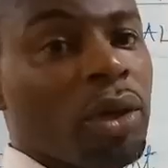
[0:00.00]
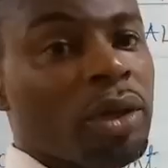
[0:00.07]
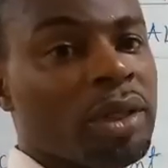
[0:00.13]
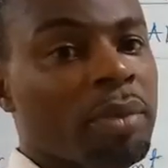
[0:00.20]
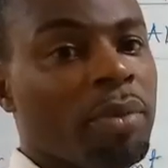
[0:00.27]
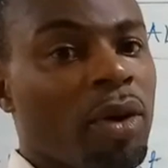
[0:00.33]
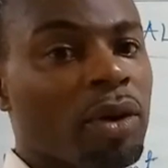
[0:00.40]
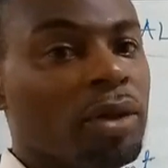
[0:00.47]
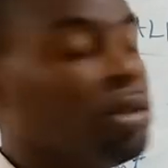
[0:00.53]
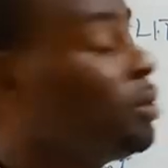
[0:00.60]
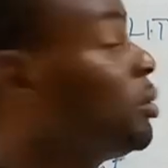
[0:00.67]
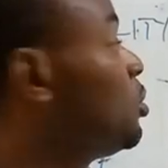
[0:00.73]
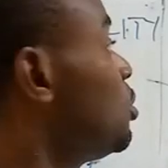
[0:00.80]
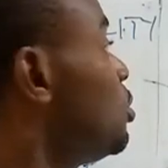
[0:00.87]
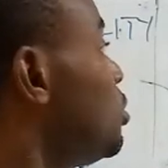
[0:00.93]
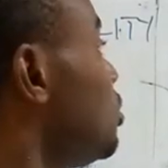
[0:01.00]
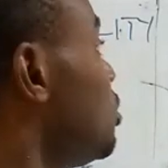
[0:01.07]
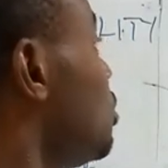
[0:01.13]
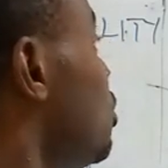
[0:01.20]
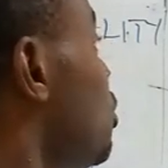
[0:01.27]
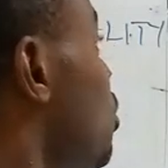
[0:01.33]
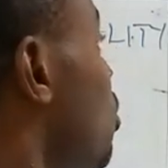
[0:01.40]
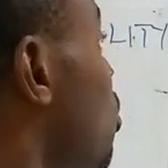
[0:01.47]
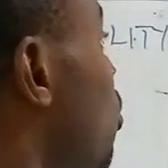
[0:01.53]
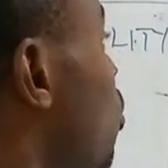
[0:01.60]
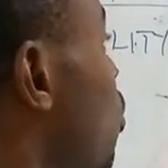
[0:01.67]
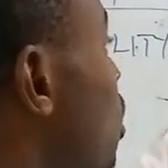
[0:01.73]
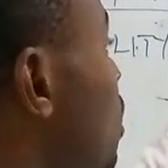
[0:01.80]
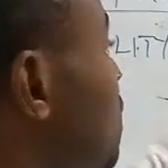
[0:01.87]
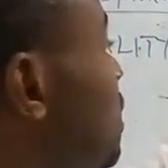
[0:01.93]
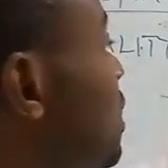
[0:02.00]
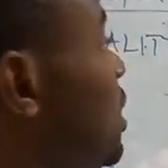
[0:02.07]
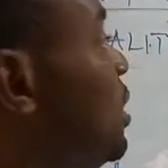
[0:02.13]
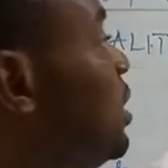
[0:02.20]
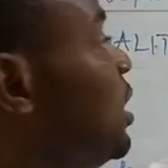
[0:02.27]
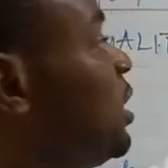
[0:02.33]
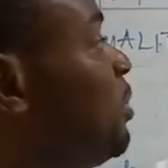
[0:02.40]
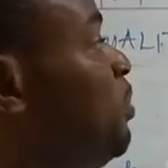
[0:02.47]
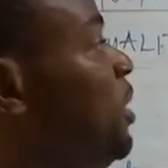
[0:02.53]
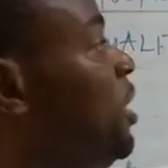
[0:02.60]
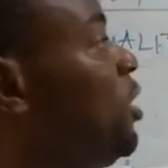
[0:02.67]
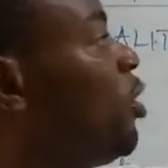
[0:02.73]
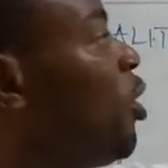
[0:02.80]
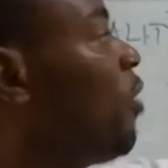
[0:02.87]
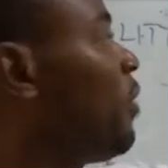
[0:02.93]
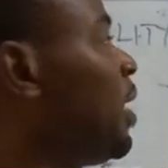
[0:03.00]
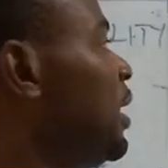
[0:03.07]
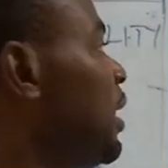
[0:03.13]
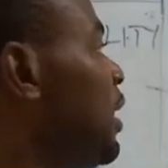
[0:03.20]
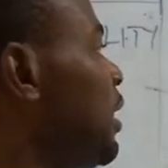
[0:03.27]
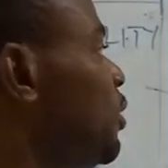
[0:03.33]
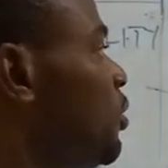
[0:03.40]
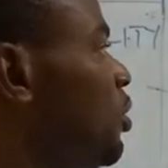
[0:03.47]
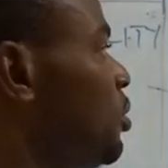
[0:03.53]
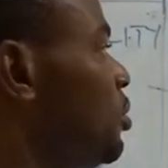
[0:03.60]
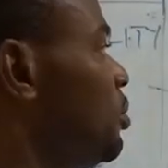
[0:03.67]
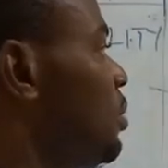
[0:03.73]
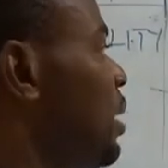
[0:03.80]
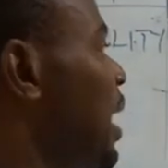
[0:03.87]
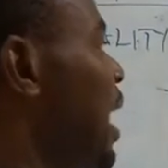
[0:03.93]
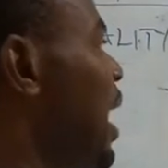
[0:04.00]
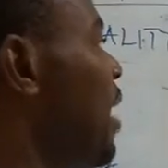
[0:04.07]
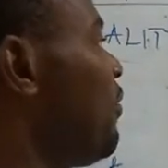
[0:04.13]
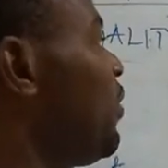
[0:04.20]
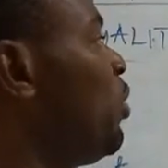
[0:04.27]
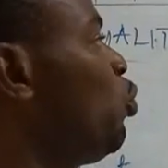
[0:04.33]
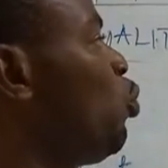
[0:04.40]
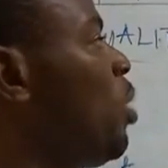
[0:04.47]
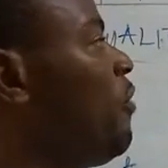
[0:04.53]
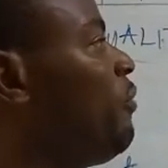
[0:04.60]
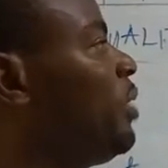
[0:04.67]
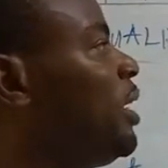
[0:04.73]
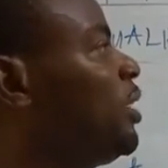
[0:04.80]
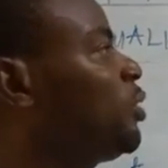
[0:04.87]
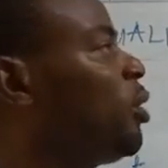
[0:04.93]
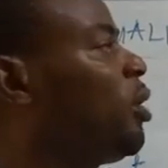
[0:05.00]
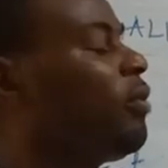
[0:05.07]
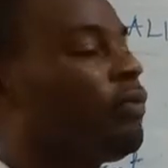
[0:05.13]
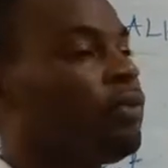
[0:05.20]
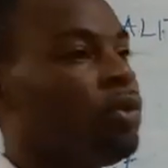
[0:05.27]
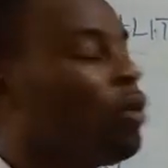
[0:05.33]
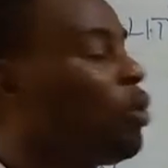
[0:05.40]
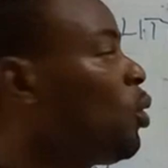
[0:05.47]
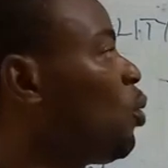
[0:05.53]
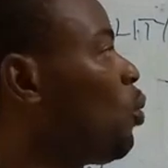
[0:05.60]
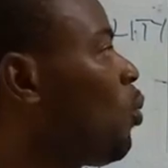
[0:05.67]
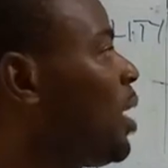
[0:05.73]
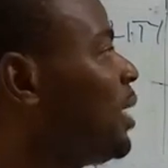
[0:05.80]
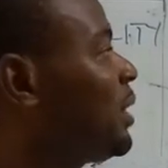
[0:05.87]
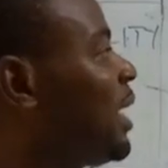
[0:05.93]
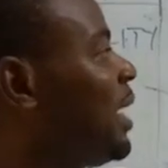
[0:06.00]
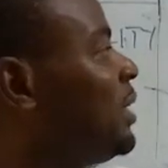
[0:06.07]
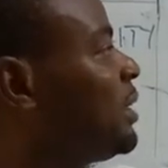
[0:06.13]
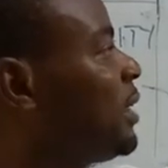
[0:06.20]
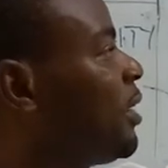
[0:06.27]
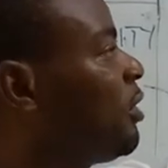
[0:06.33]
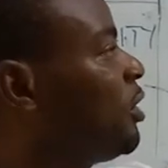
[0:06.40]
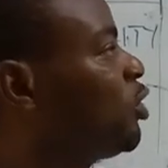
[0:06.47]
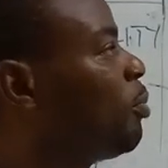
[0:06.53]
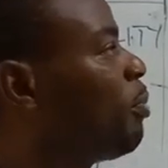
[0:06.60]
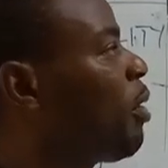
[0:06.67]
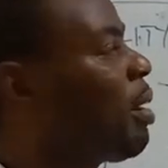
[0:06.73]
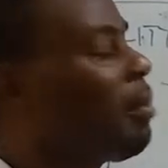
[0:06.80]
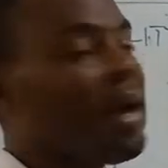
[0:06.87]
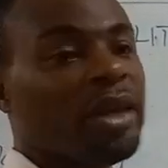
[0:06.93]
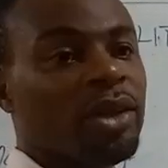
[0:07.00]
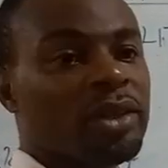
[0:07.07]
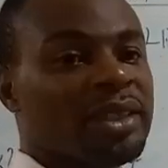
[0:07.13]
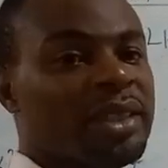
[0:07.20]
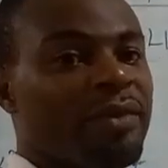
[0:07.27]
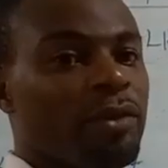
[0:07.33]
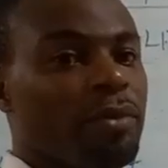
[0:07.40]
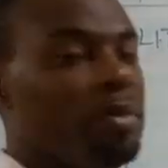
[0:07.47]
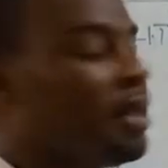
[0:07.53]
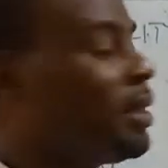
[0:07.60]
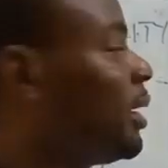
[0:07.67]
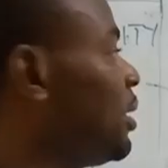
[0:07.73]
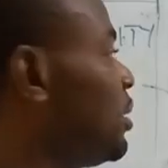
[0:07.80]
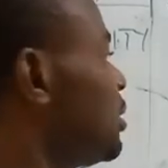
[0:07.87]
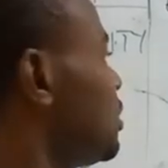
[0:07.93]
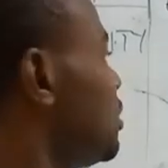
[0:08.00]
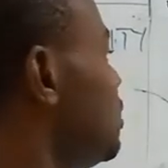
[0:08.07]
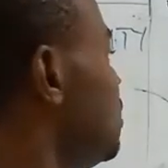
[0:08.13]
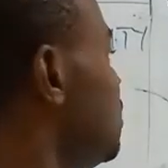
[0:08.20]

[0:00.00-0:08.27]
on the board, what is the speed of an electron having wavelength of 1 times 10 raised to the power minus 7 meters?